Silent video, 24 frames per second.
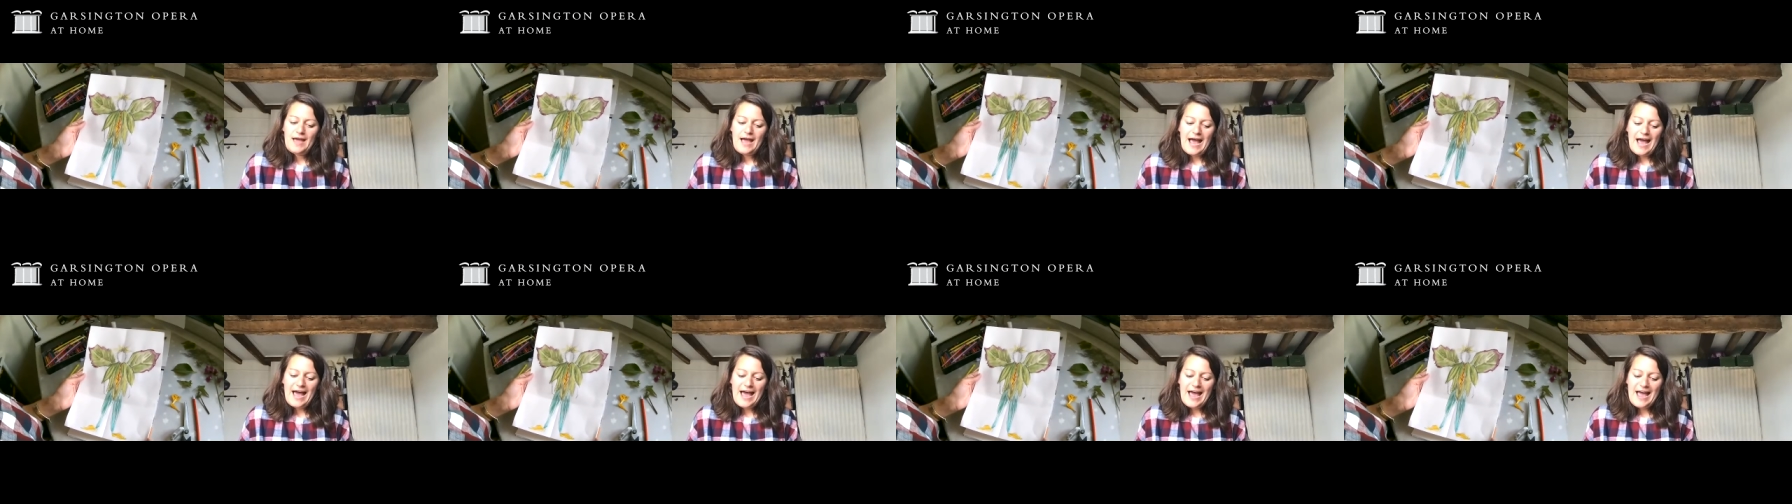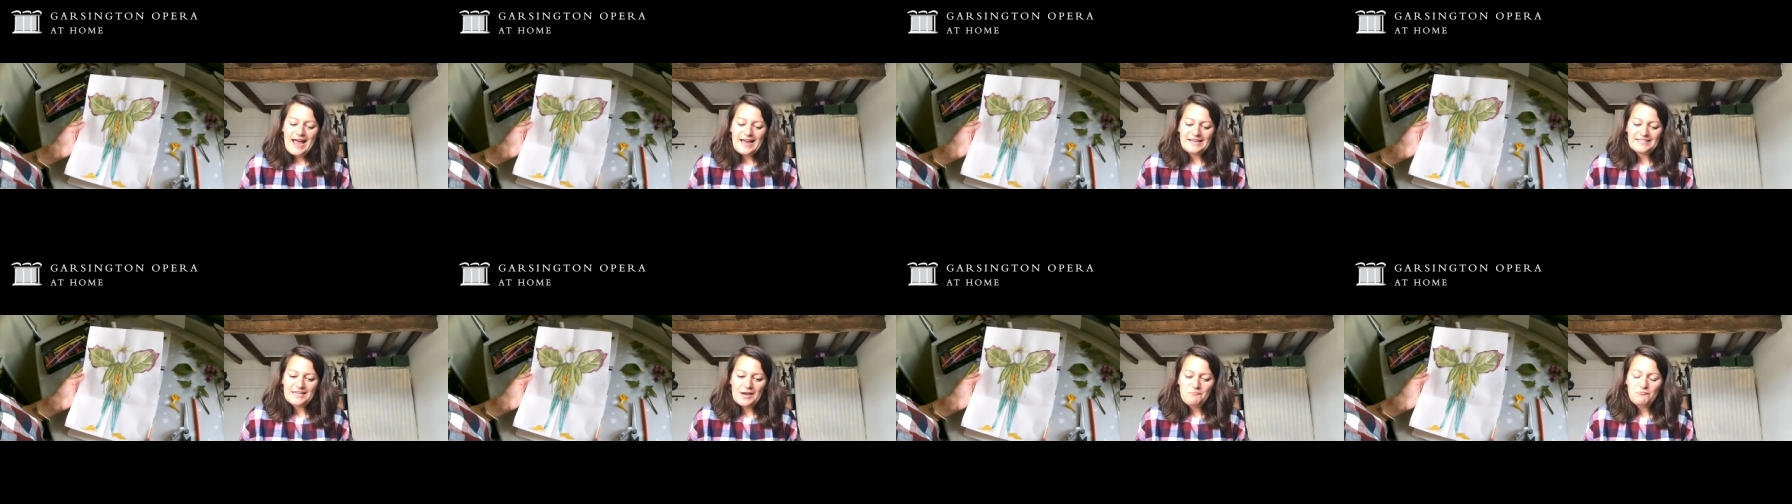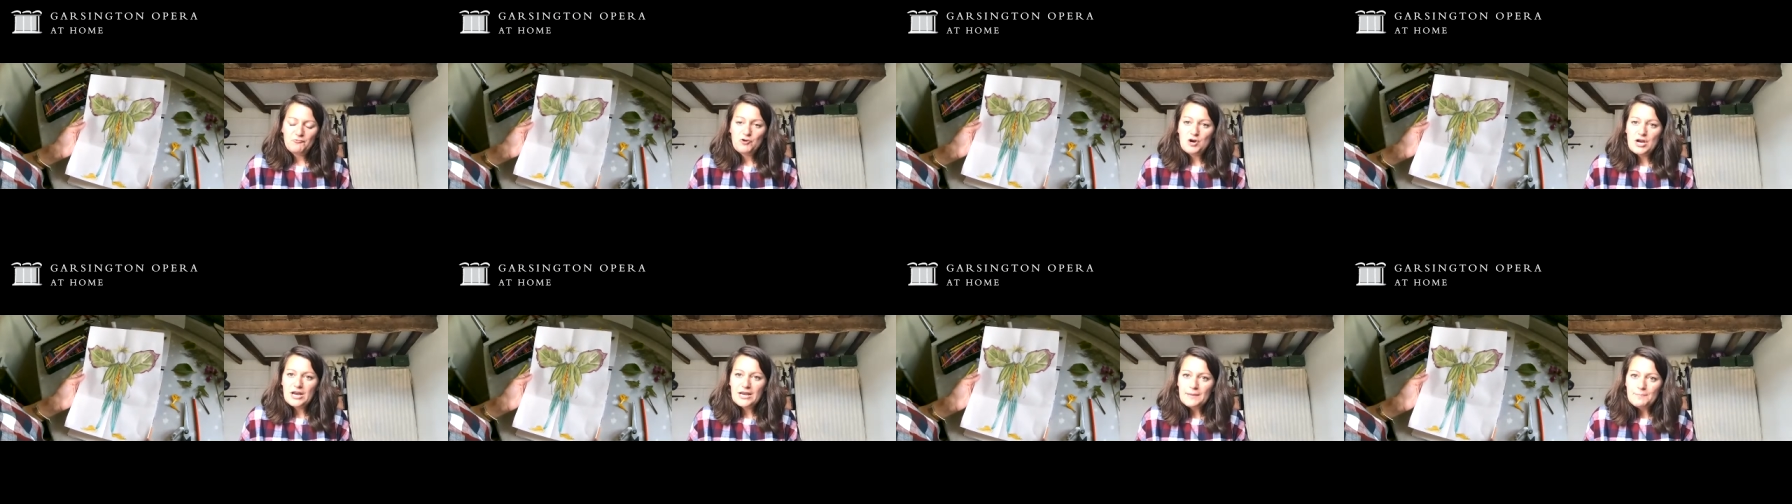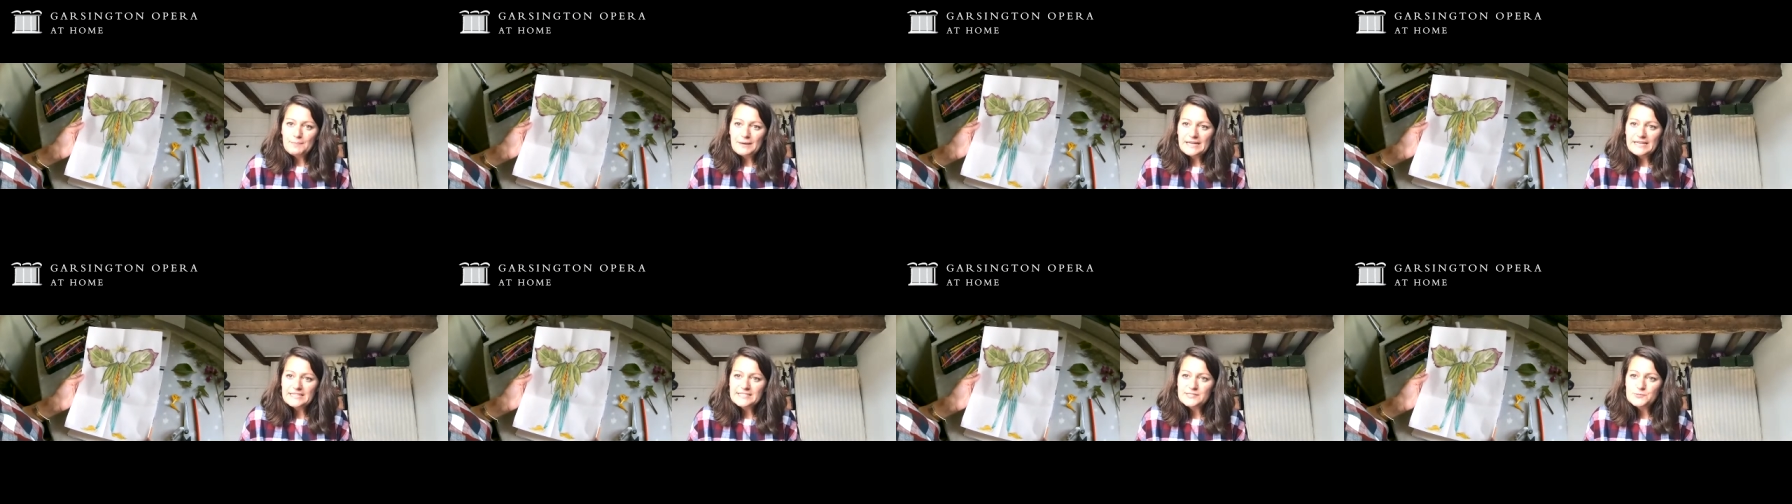And I'm really
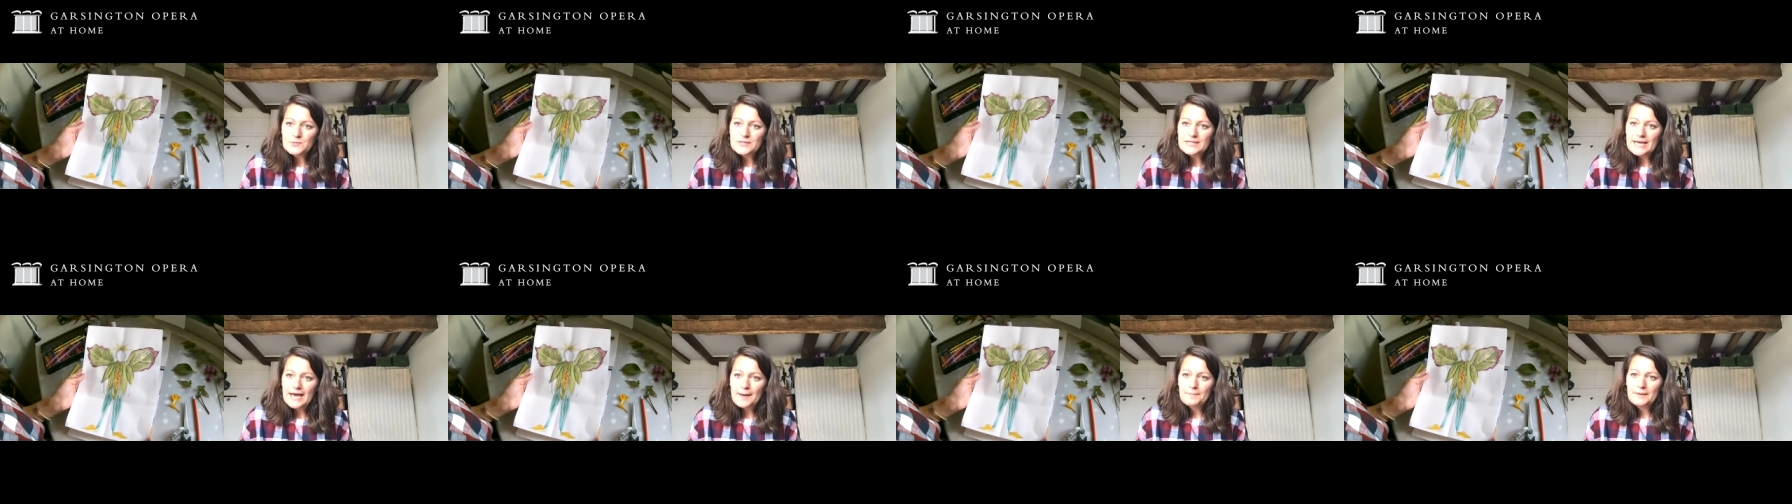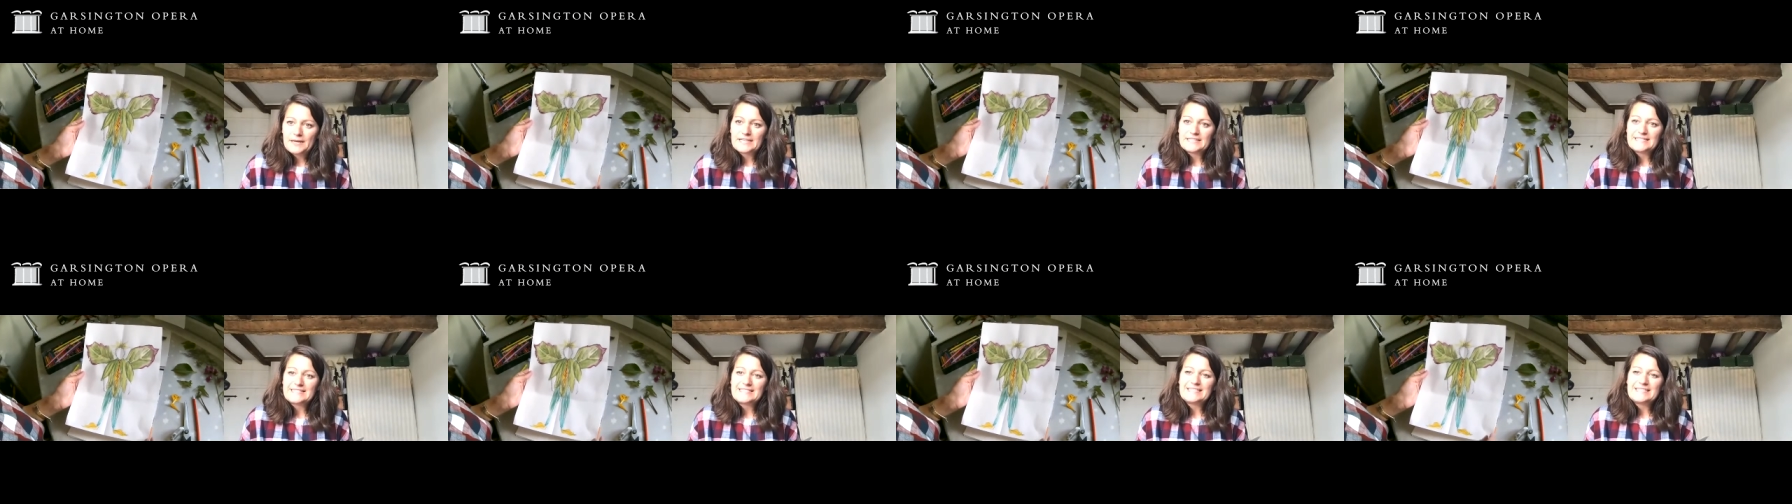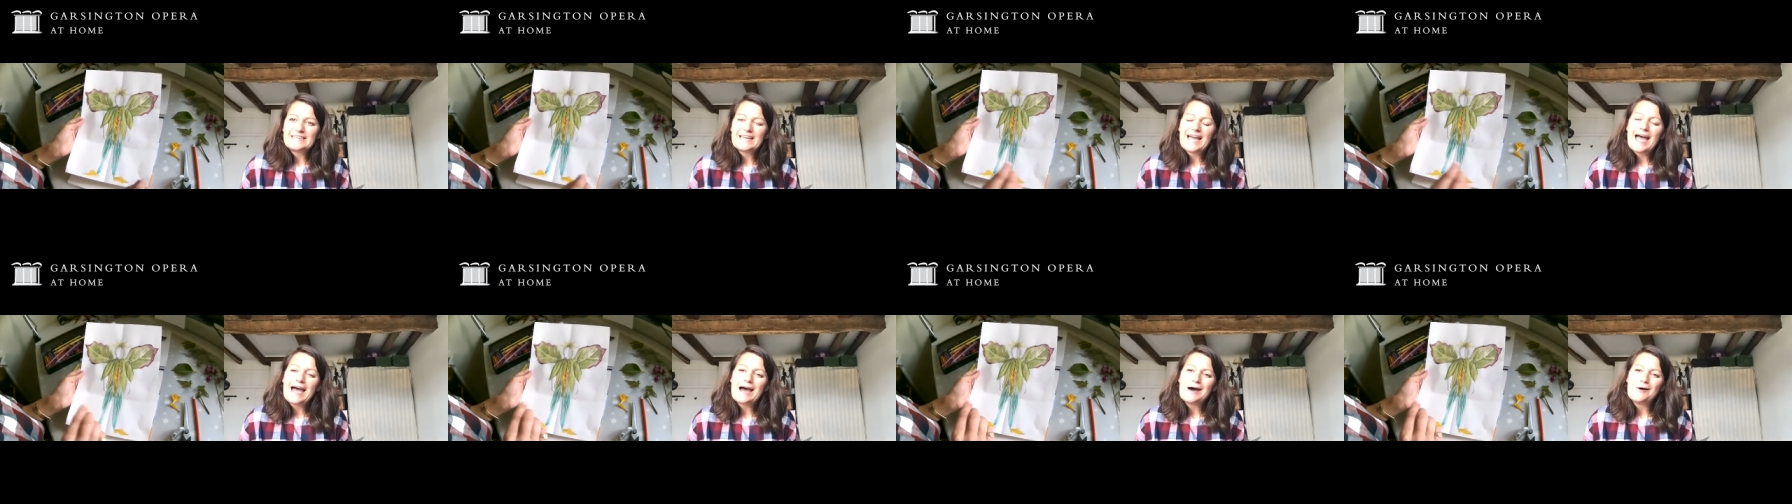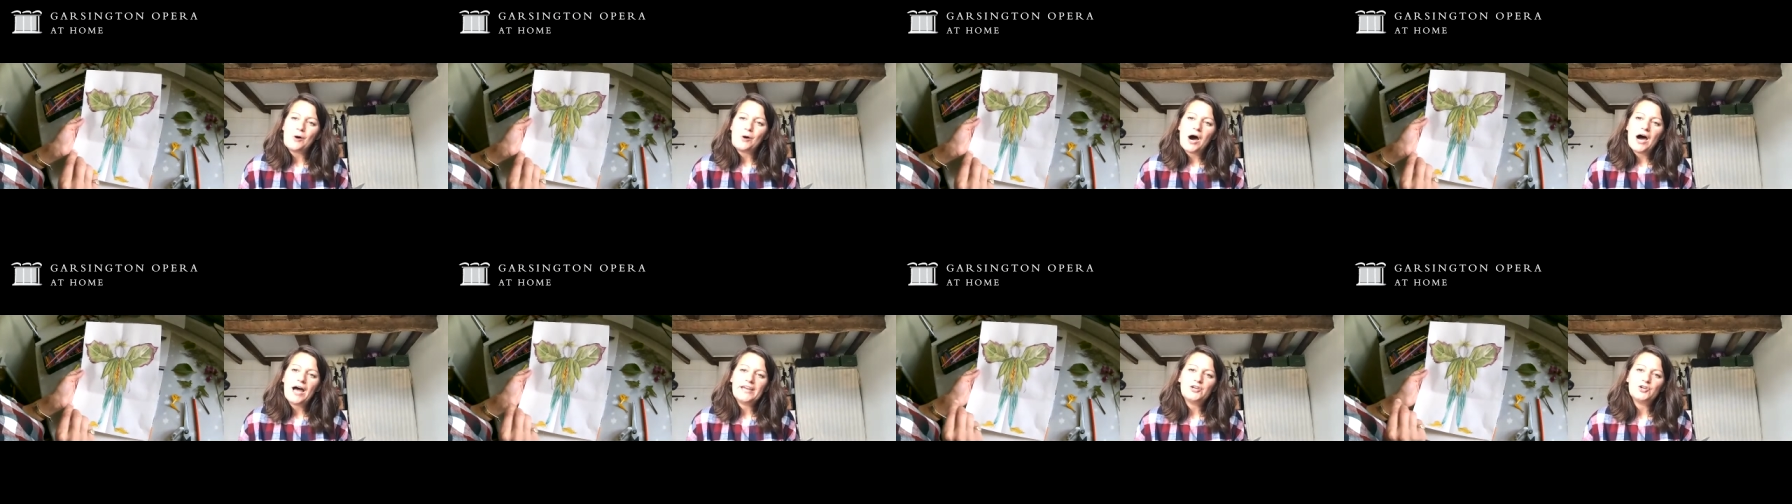pleased with that because now
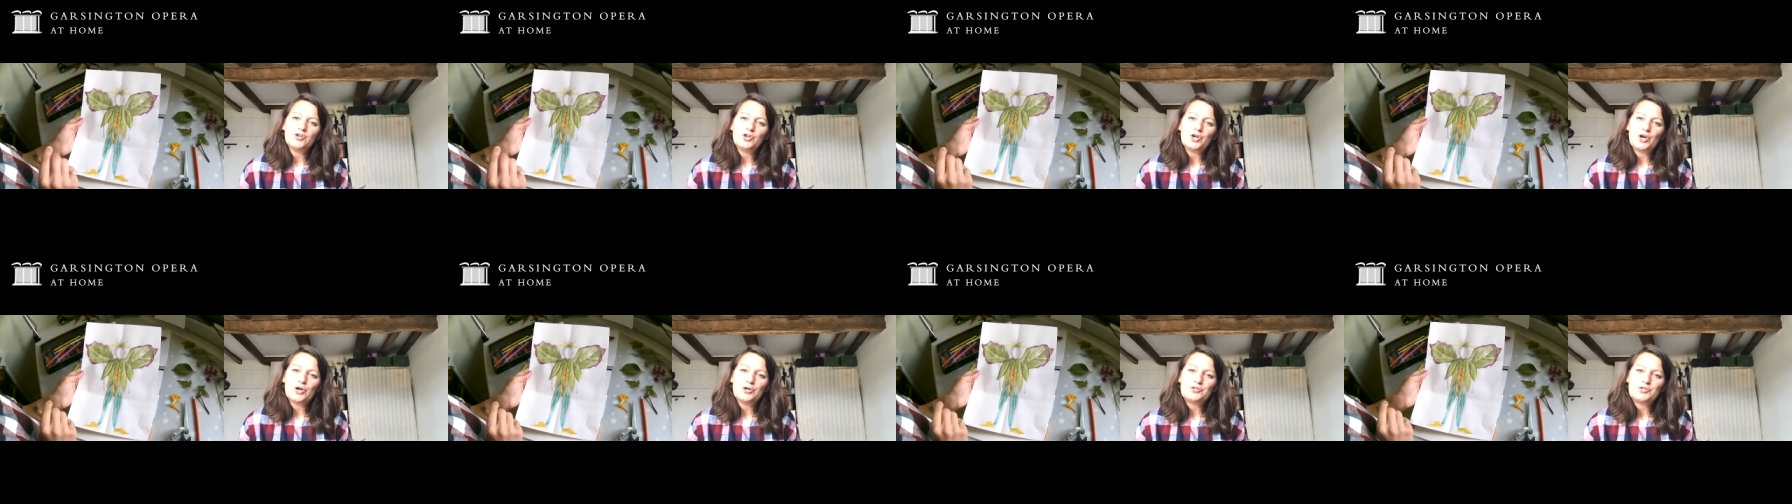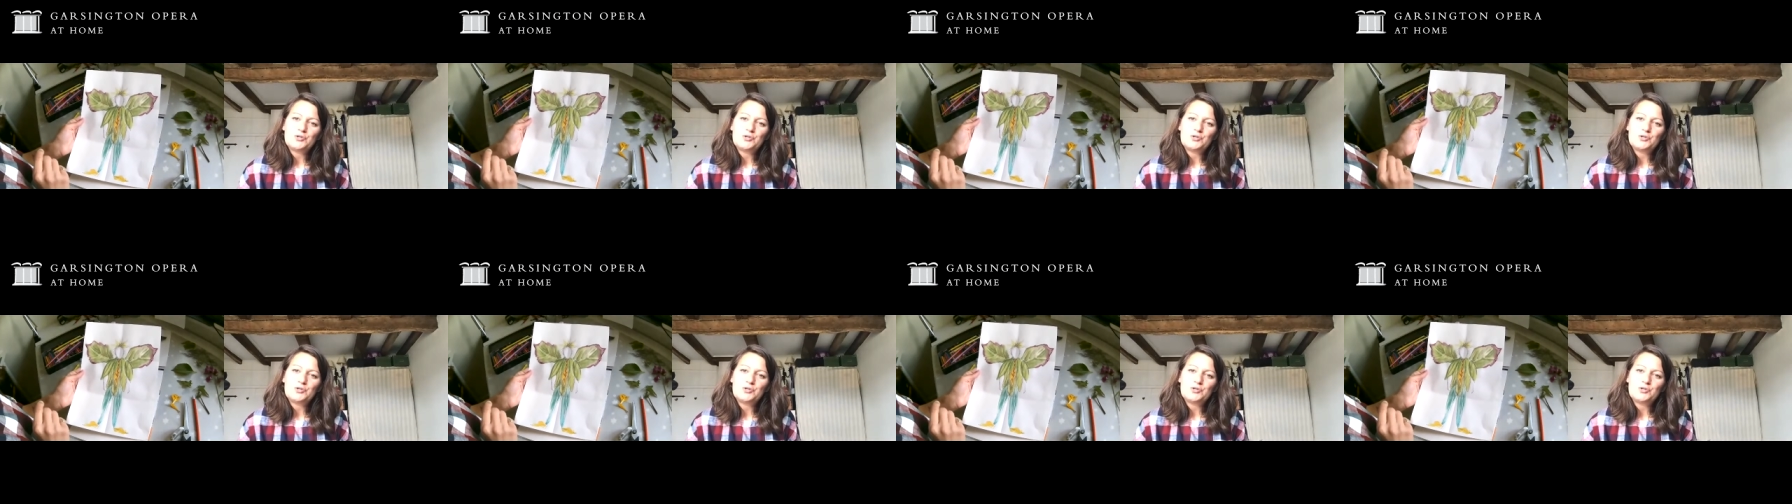I could go